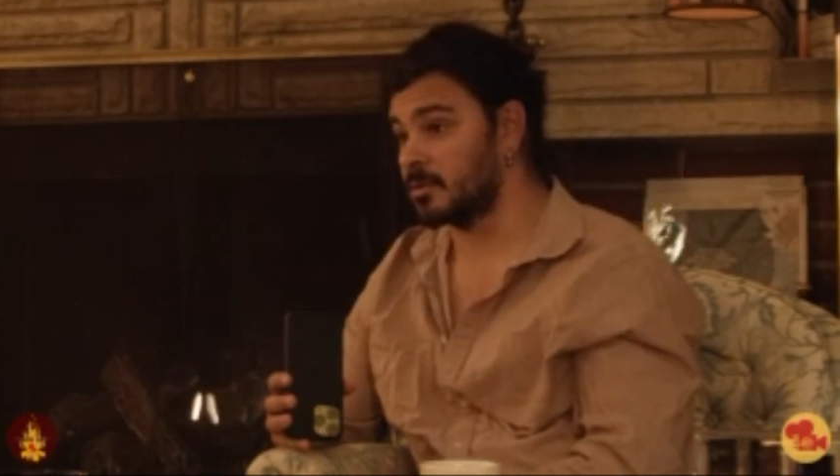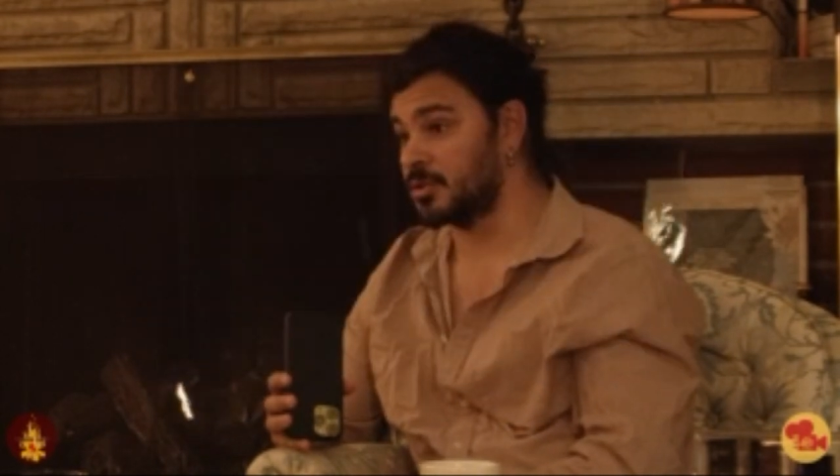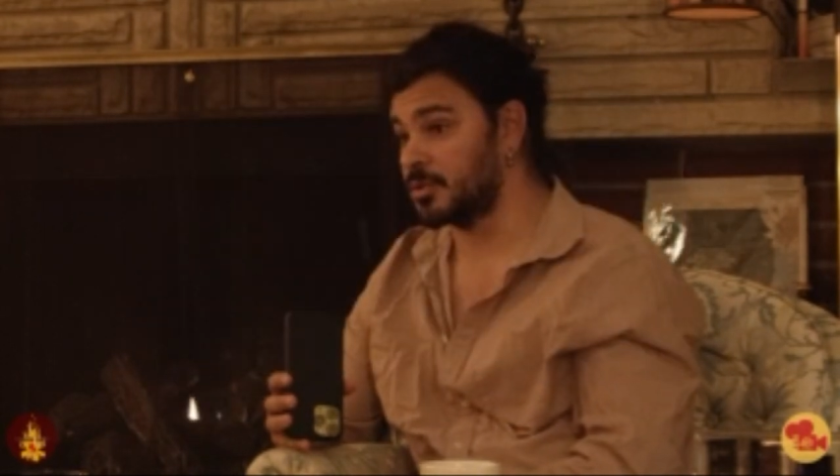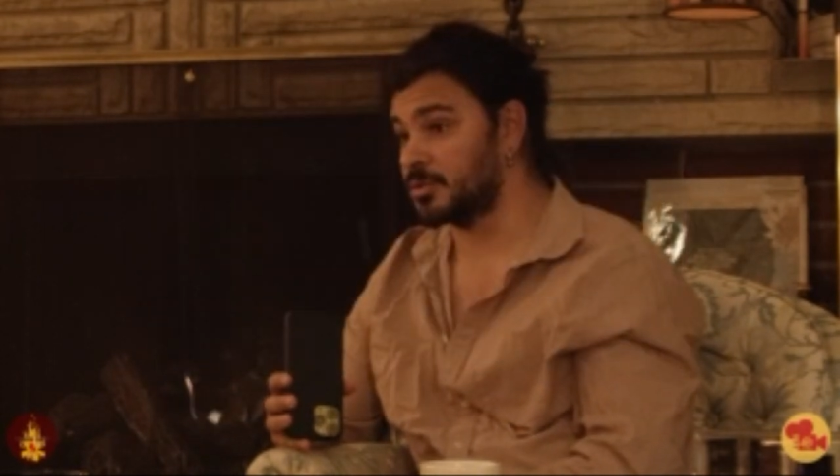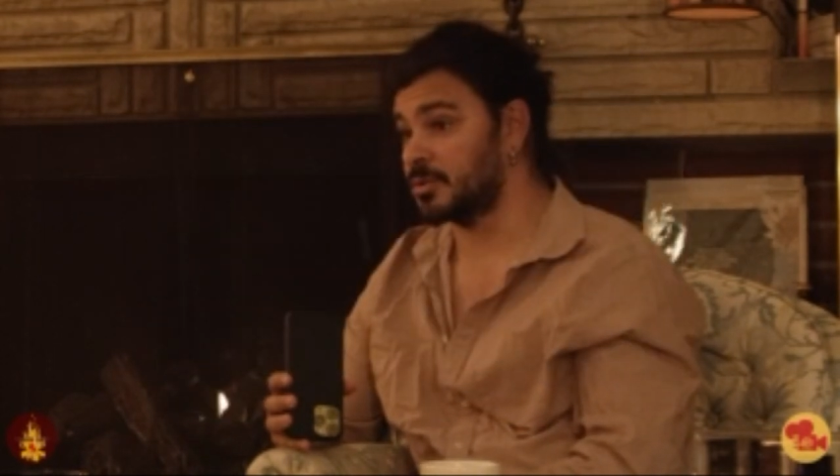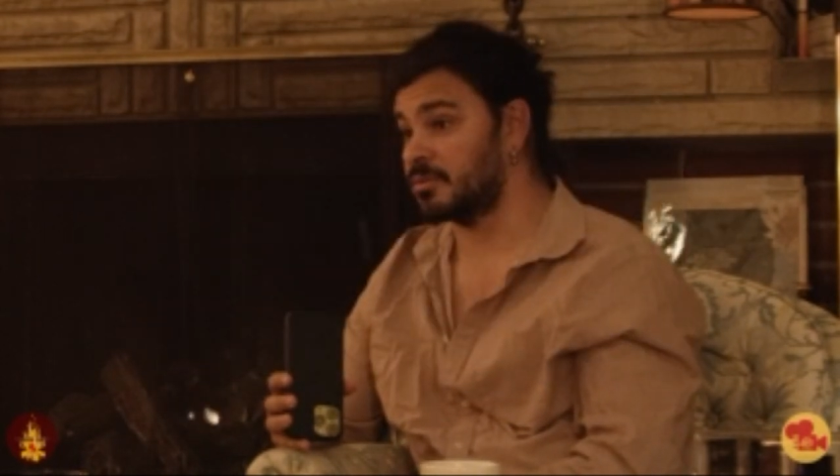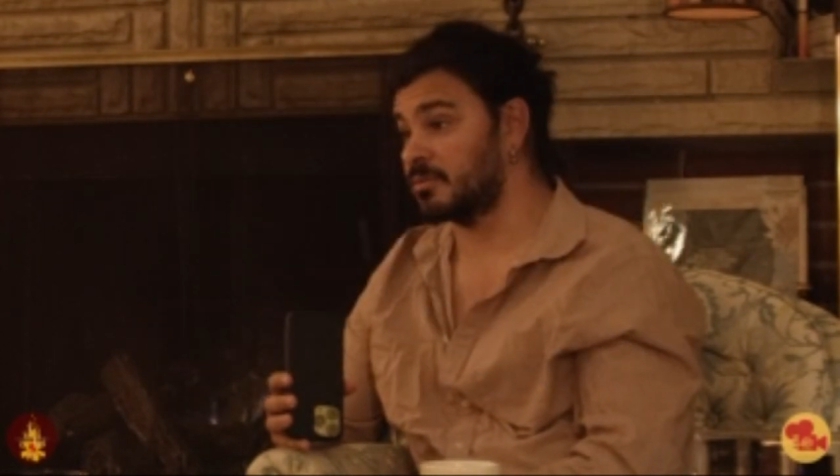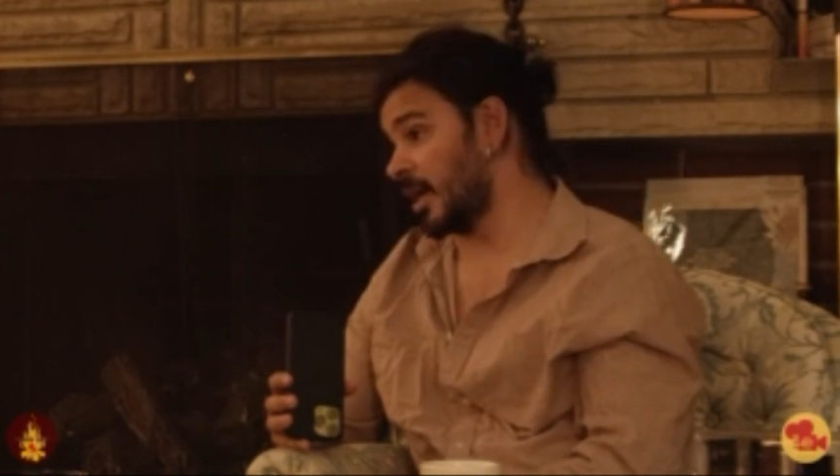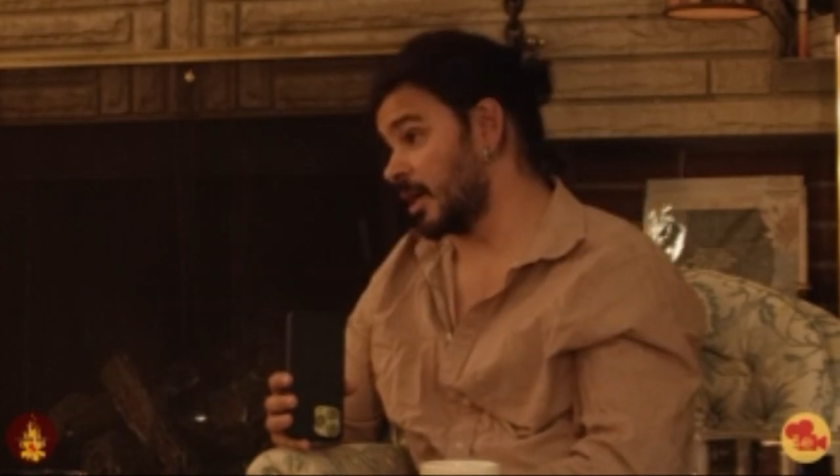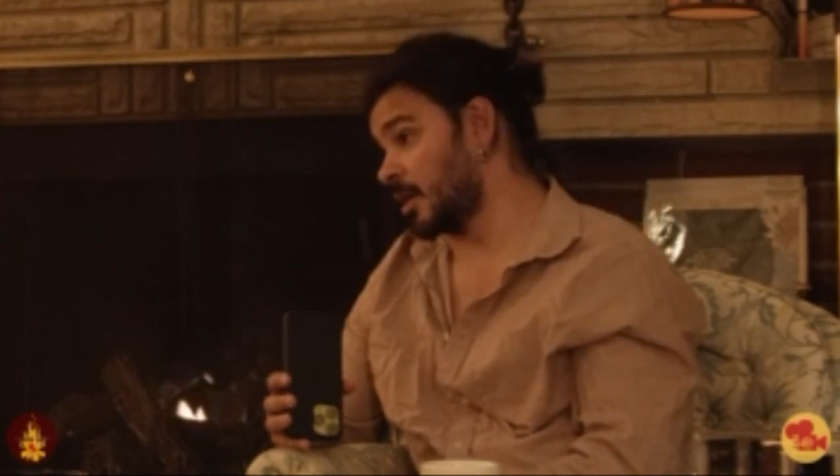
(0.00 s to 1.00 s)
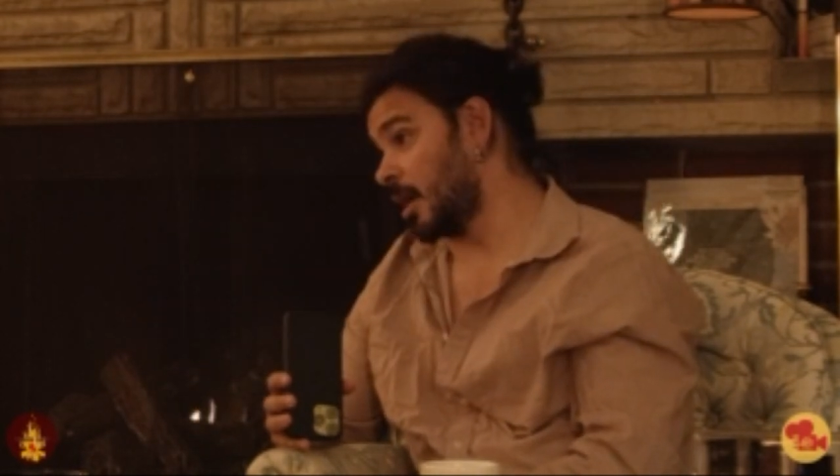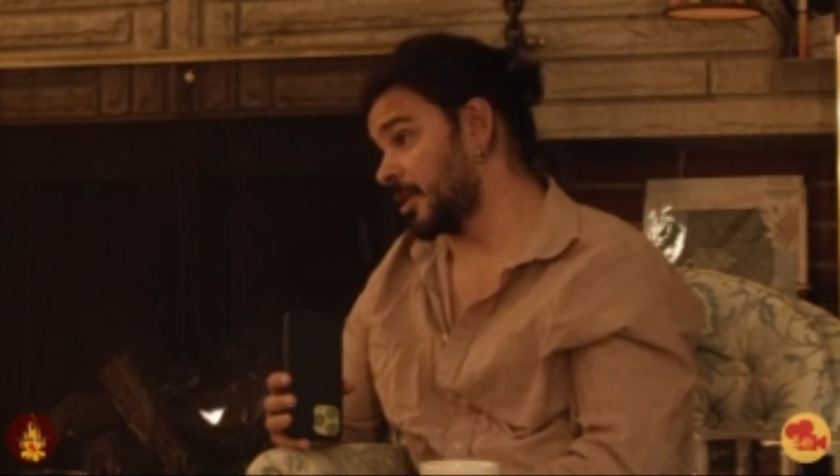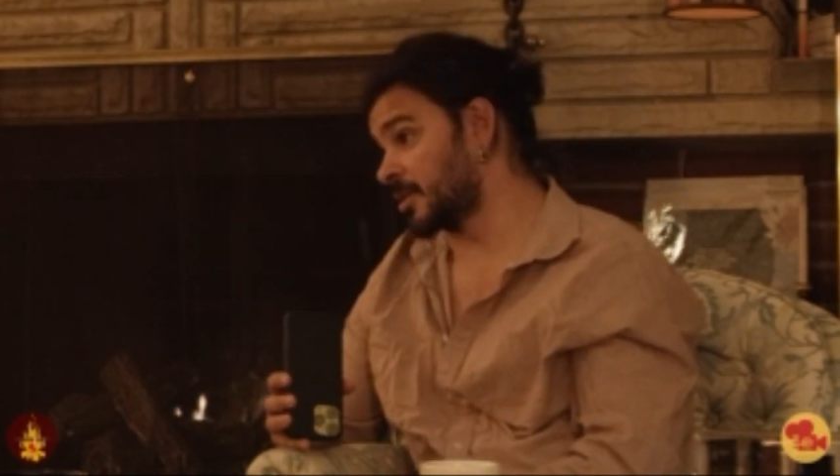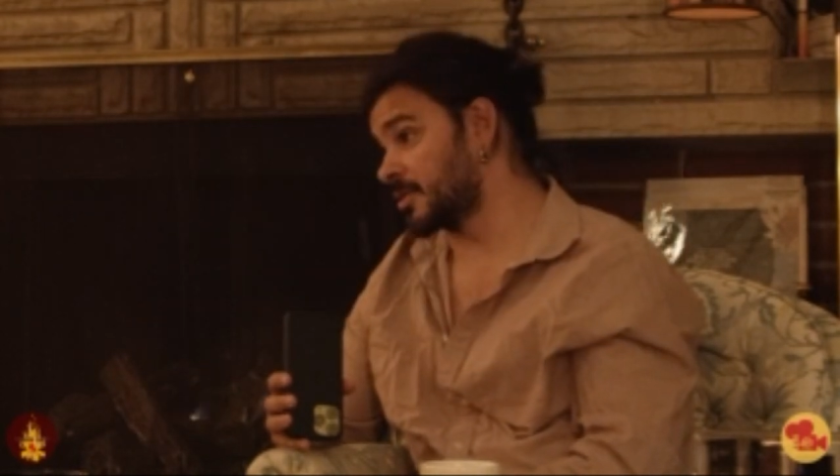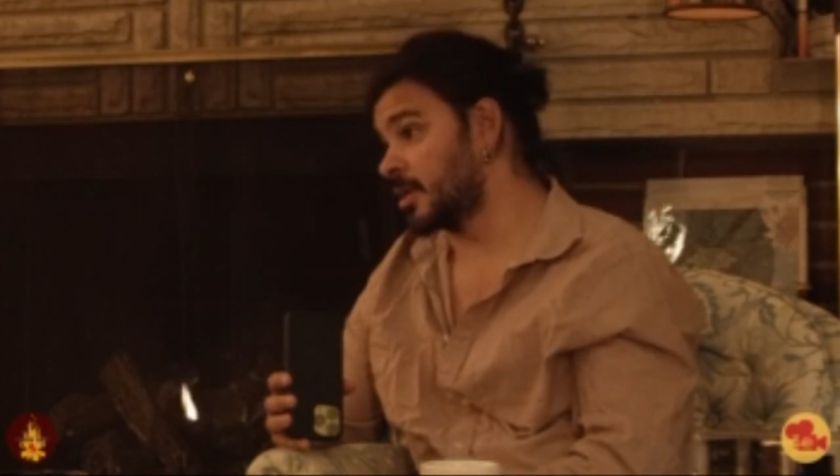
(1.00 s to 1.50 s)
due to
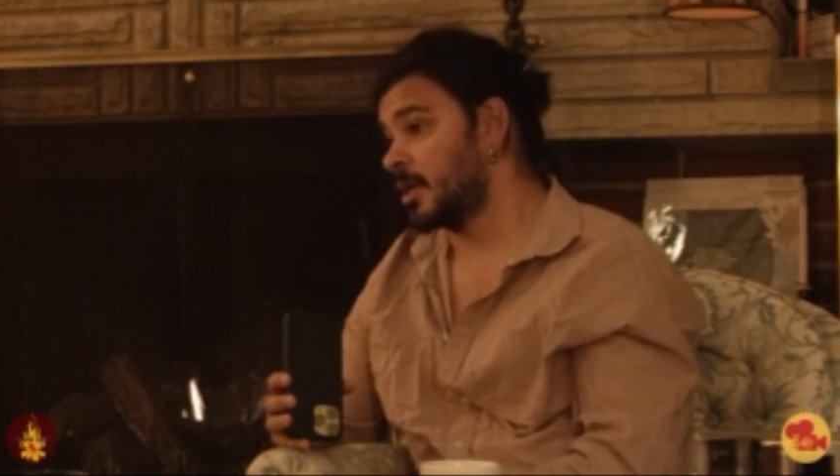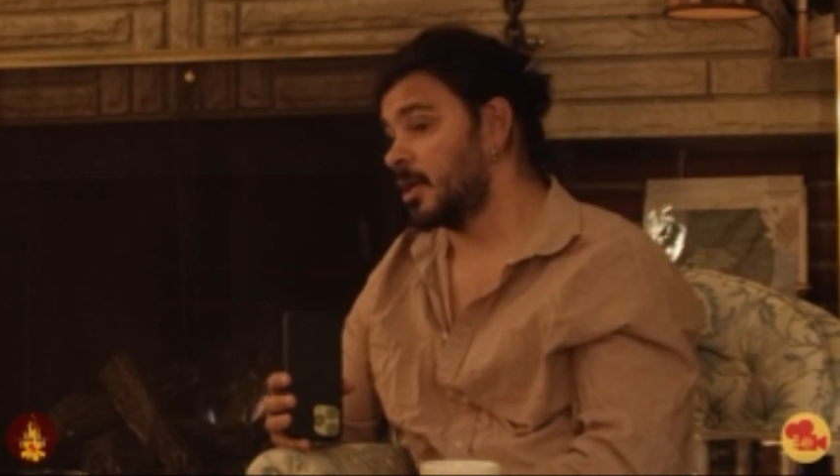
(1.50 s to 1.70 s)
economics,